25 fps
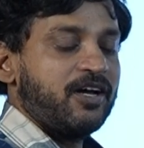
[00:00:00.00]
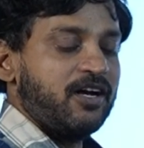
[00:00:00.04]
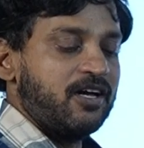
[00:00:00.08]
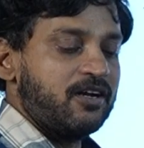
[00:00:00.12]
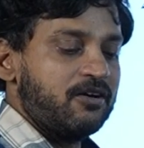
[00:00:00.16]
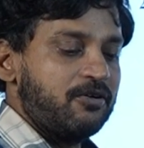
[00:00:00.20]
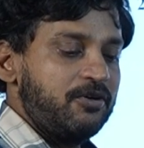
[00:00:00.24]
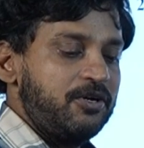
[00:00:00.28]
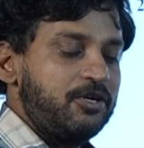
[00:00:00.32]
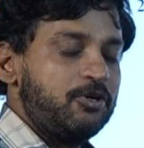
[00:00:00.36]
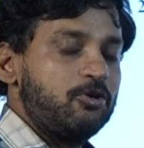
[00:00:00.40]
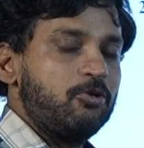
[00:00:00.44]

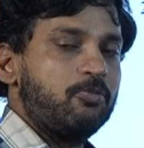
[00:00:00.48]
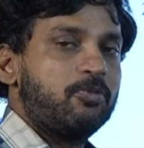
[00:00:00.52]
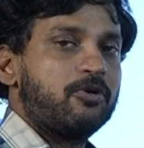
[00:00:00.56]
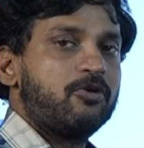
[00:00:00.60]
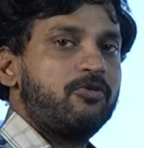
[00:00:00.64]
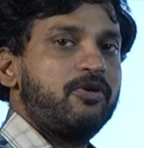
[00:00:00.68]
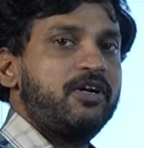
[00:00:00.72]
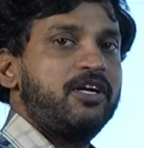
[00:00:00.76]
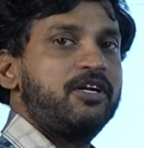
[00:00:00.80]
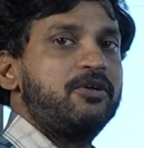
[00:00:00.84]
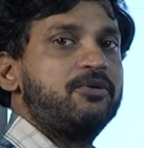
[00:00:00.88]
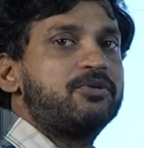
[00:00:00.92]
are going to
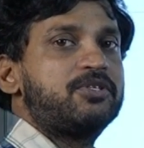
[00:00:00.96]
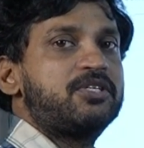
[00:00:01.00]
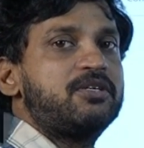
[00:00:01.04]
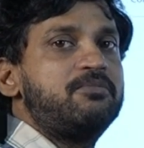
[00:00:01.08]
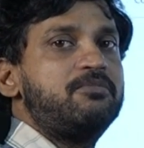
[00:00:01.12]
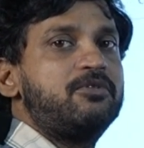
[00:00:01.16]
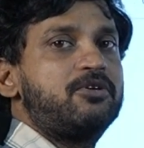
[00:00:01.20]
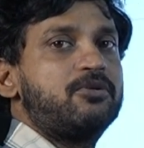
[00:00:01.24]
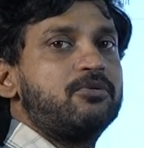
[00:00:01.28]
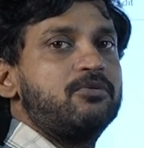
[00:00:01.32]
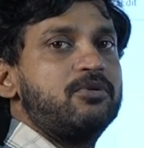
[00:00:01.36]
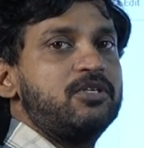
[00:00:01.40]
provide you
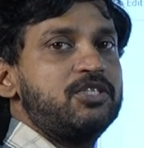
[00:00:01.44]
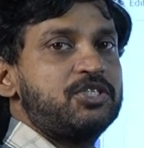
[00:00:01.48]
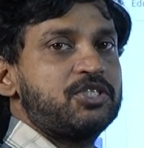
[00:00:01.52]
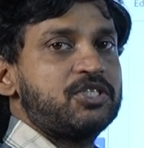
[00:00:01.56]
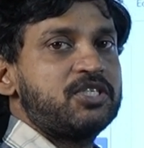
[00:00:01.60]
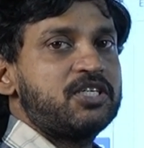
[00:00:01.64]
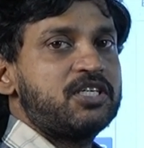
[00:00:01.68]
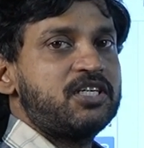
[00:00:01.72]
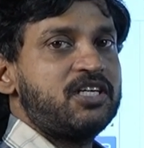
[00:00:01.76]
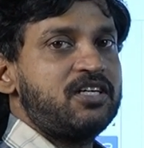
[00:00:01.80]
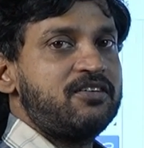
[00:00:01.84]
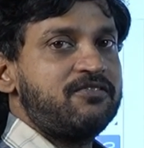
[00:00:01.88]
some
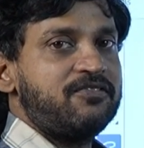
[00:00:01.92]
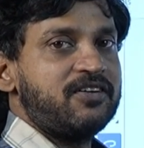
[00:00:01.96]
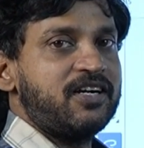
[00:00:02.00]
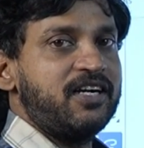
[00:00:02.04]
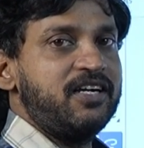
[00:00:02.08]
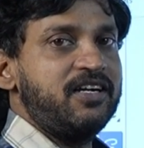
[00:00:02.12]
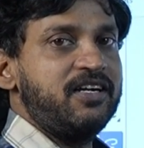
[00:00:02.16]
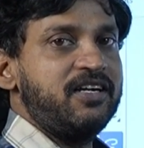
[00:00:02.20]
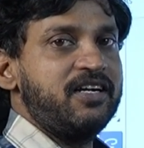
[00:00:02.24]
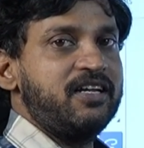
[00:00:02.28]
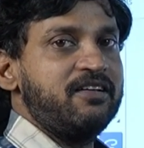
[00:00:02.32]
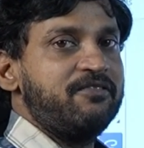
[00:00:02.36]
tools of
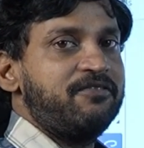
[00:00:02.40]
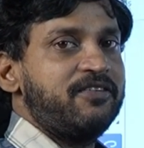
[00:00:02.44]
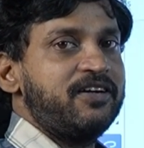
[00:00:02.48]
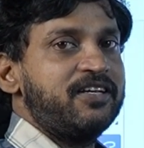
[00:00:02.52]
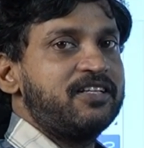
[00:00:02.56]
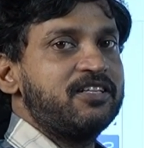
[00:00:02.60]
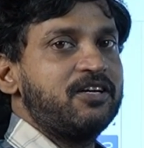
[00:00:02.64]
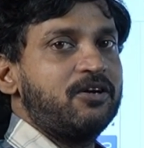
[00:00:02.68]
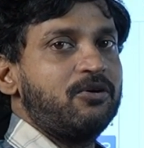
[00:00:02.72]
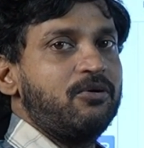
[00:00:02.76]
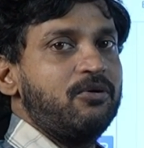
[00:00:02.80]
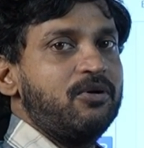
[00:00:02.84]

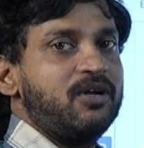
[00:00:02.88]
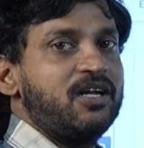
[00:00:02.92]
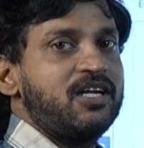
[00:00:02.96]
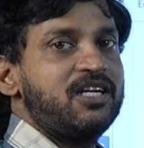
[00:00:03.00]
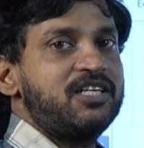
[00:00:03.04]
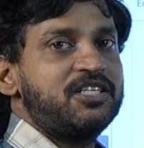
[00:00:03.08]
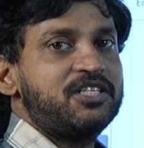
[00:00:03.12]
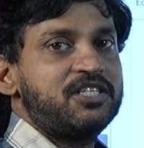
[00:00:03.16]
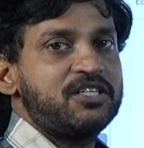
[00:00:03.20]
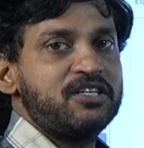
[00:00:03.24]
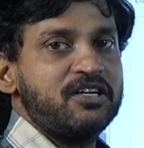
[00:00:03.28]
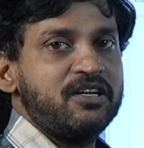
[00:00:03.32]
identifying the
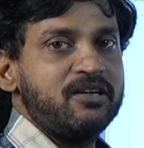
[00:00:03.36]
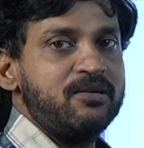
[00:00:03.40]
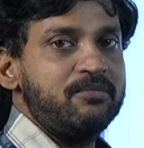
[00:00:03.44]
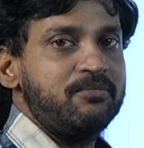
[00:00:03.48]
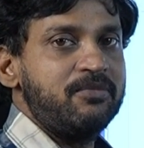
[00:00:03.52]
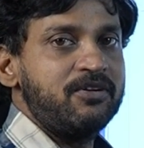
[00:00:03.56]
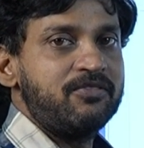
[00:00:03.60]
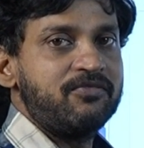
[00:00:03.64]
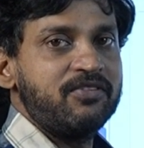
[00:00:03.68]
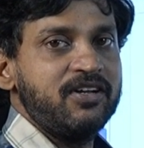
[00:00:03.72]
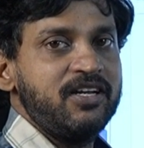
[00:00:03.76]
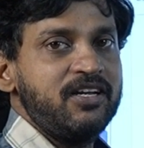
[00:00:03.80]
correlation in
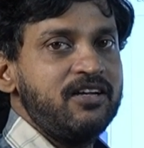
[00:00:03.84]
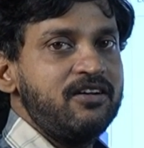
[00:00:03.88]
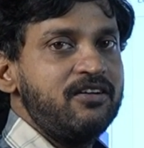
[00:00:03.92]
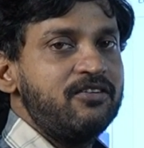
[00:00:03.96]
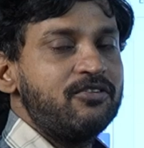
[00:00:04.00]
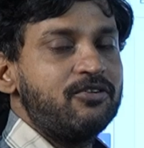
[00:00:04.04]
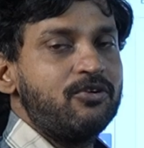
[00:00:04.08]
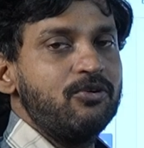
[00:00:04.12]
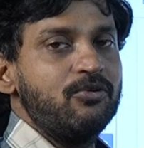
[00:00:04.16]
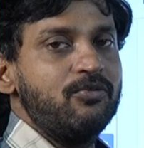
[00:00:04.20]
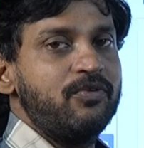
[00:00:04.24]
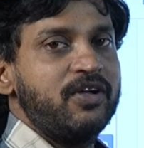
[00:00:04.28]
between
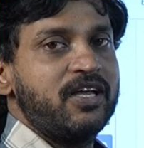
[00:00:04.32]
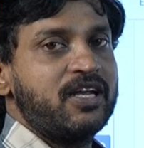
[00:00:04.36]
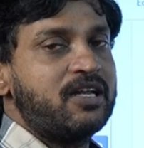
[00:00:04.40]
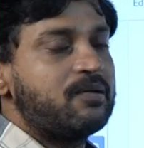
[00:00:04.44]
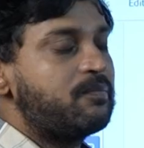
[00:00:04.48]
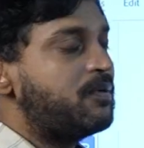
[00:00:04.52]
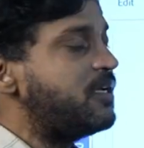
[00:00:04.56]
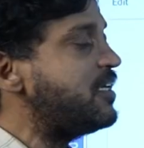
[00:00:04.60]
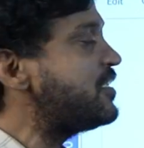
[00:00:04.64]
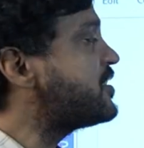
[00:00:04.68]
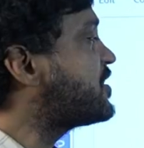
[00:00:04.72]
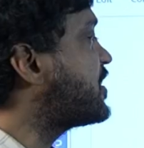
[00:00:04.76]
two
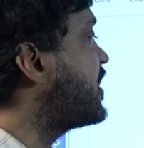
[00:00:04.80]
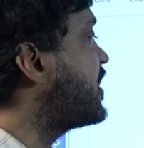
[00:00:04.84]
variables